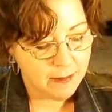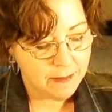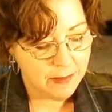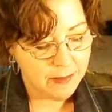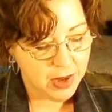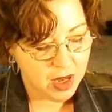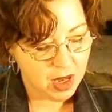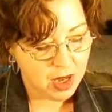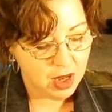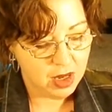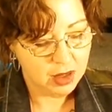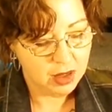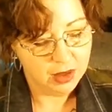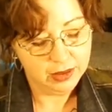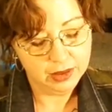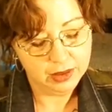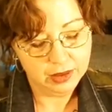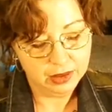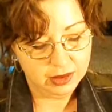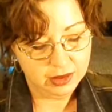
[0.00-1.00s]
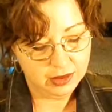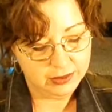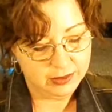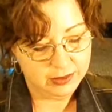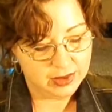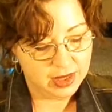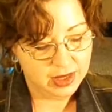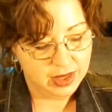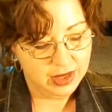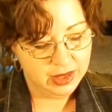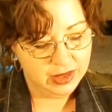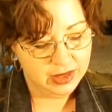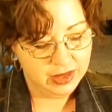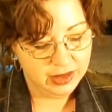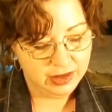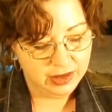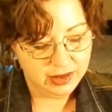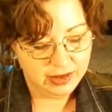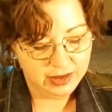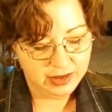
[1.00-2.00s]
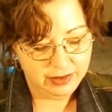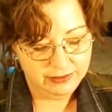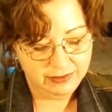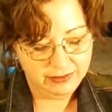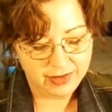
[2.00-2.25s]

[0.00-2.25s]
But it just,